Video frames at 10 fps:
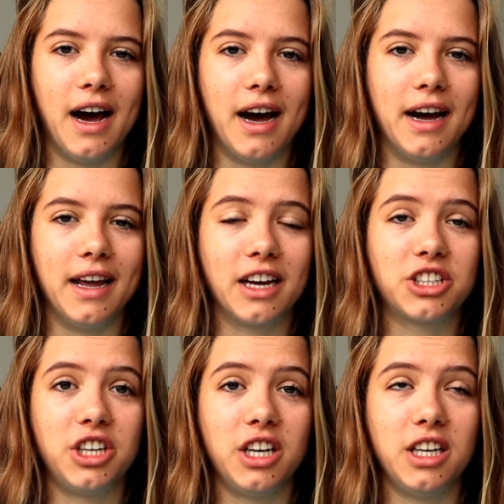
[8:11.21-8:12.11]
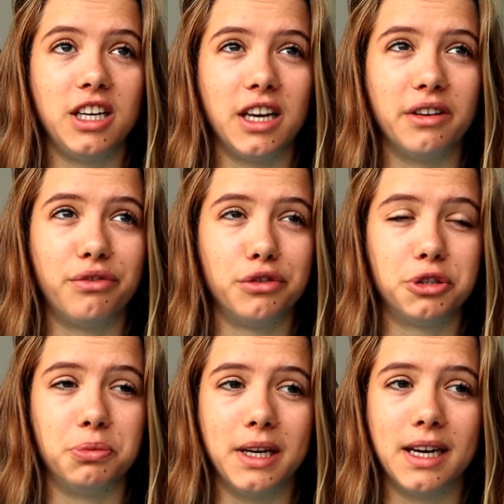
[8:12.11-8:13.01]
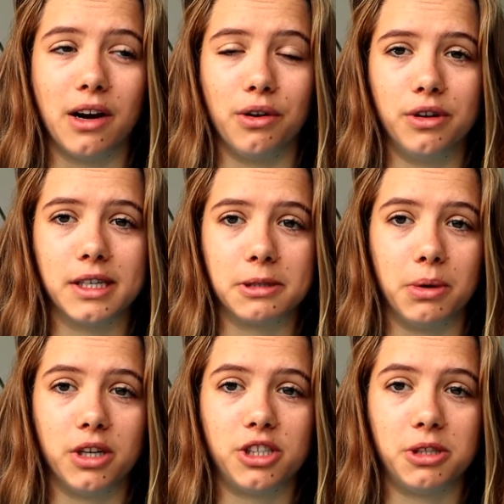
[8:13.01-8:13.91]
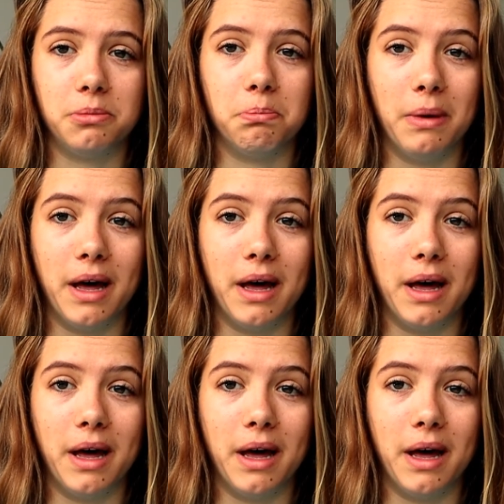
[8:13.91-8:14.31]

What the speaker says: I actually, in the first week, I learned as much